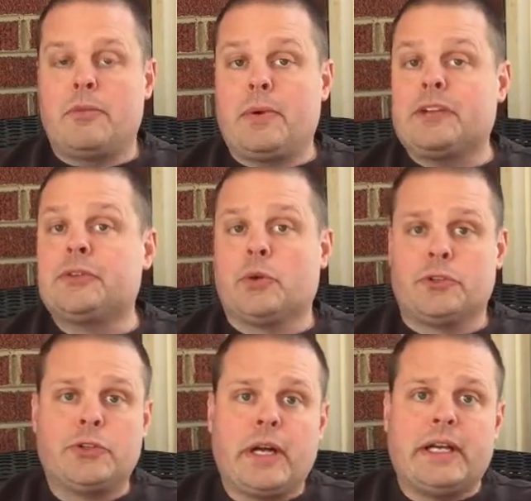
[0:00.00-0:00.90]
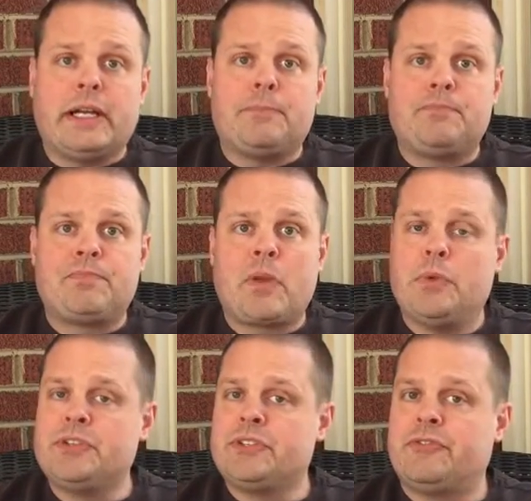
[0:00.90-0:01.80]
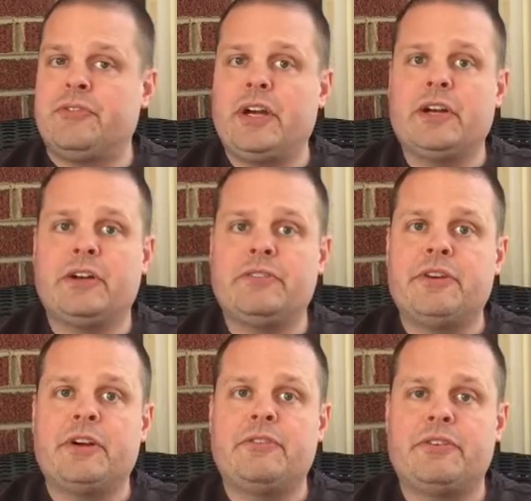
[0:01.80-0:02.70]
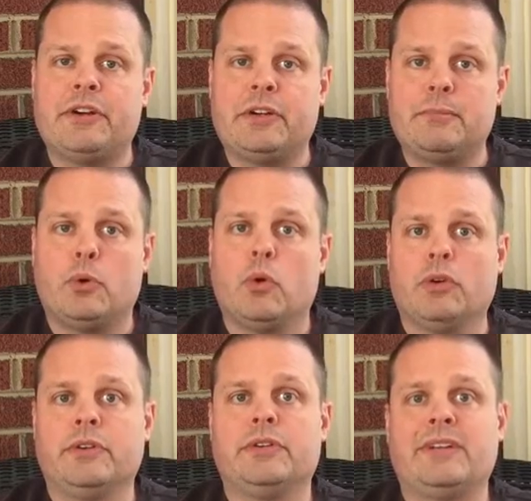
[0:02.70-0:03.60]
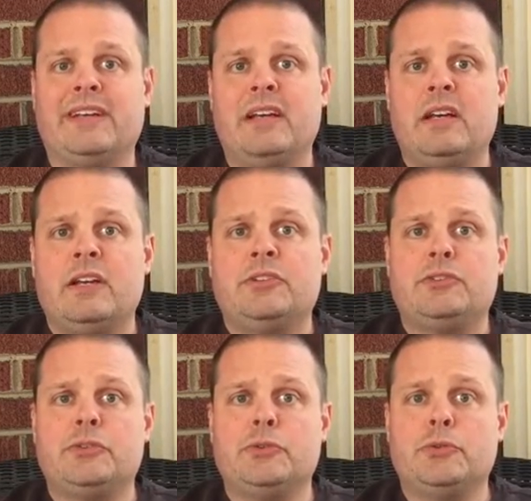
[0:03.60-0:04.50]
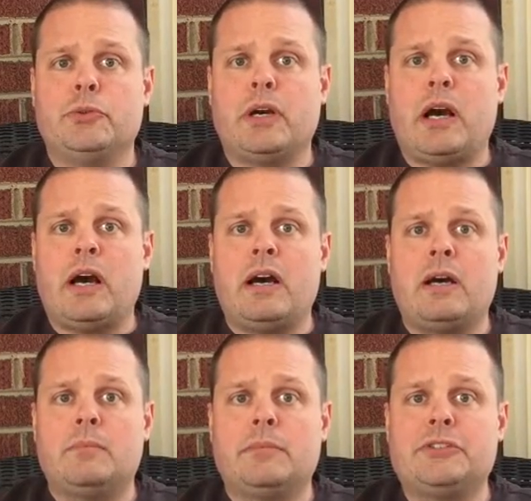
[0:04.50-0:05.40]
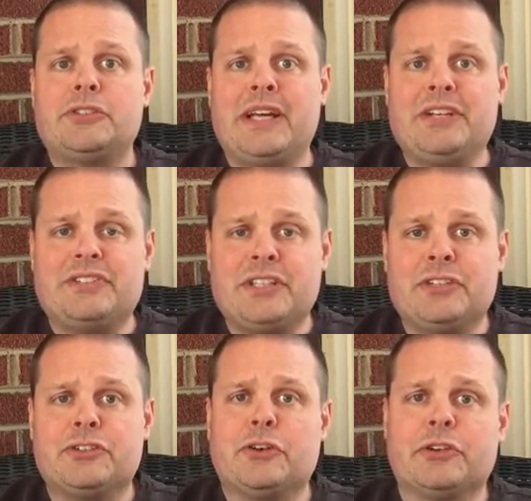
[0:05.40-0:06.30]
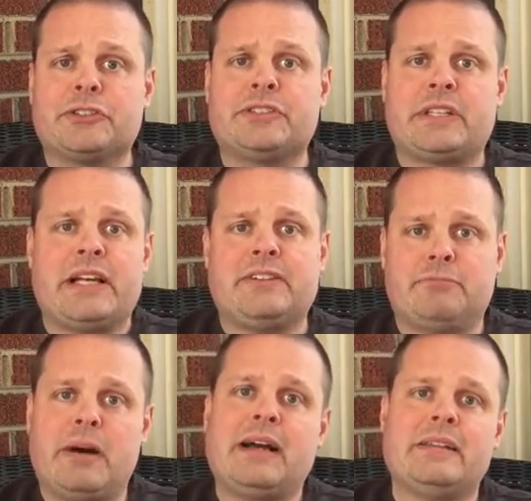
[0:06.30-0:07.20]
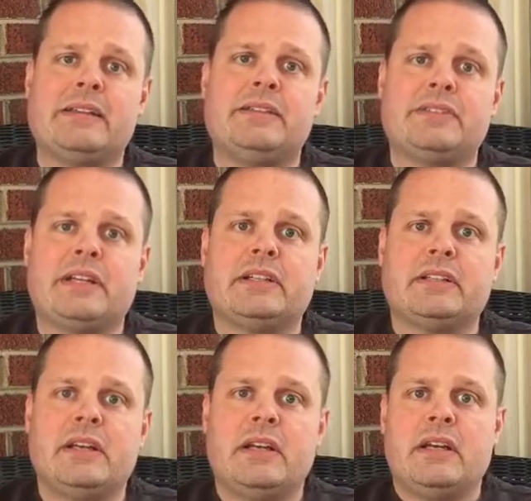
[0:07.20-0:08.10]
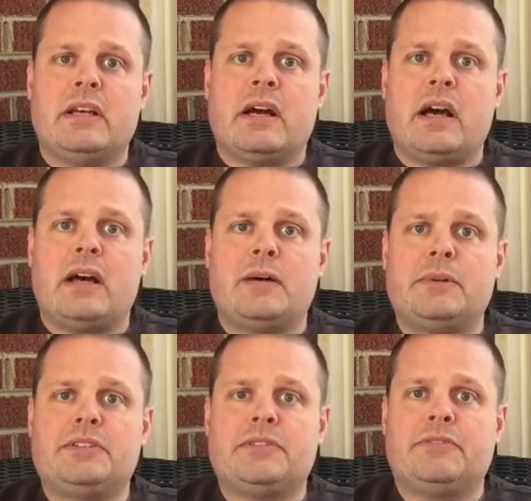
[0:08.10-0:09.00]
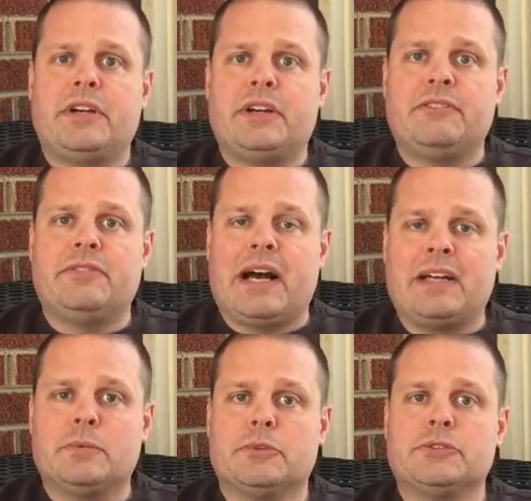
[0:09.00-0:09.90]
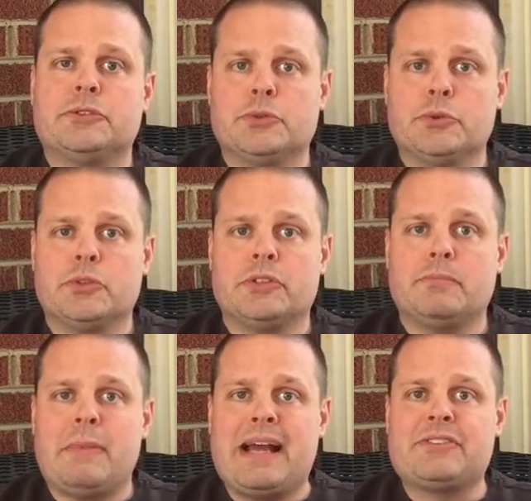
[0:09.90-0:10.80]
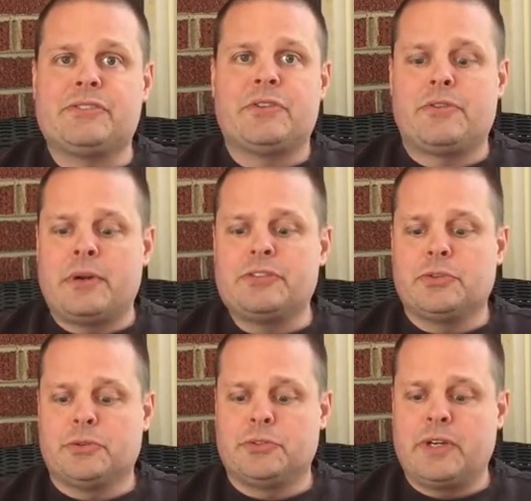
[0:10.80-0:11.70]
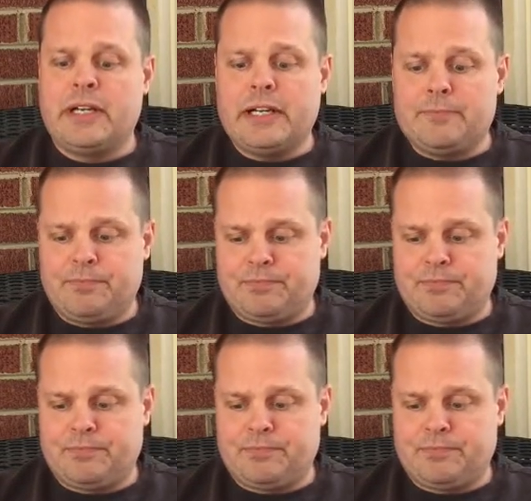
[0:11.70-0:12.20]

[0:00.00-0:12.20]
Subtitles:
threshold training, which is very, very, very important to changing your dog's state of mind that he's in. It's a very valuable tool to master the threshold training.